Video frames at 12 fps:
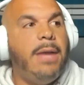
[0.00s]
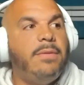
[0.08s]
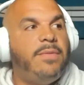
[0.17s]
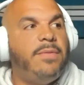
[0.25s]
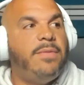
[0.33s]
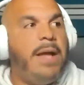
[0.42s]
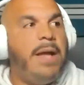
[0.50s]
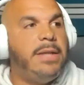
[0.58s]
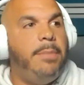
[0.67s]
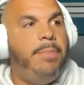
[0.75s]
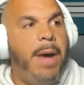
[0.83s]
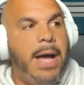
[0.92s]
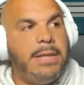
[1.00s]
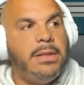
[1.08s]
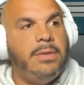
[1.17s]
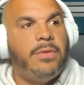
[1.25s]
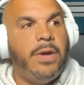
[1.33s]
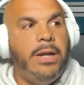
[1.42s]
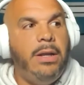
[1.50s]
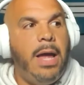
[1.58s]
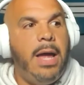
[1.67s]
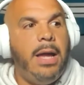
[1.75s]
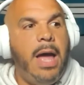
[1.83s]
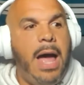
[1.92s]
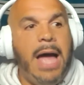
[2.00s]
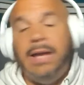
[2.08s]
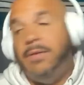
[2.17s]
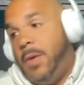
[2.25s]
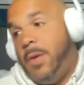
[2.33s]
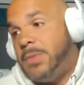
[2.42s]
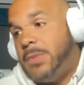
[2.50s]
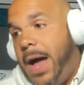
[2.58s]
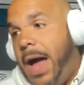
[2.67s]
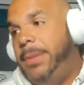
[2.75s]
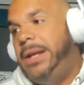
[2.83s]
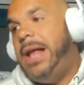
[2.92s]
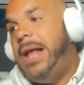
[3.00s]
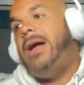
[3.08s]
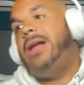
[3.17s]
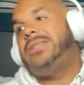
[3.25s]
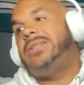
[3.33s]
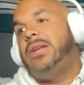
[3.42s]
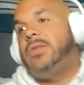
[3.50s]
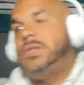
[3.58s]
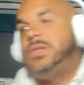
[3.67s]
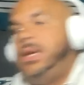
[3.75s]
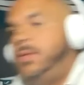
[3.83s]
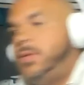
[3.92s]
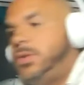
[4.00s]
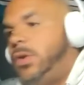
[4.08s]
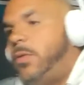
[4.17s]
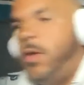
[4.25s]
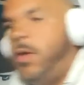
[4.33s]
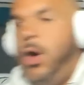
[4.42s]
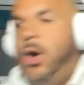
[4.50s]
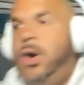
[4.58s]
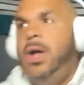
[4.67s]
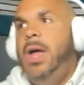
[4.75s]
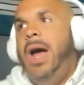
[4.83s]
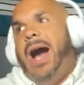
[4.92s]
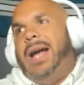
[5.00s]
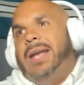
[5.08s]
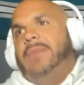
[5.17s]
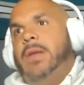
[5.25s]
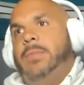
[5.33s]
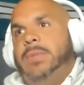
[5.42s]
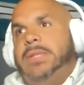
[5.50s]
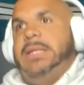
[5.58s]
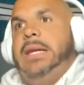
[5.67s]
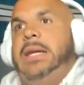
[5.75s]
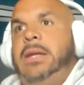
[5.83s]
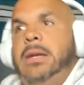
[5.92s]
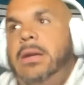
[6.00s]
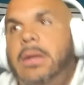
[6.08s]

Devontae a positive grade. I give Quez. I mean, I'll just say the receivers overall, I'll give them a C+.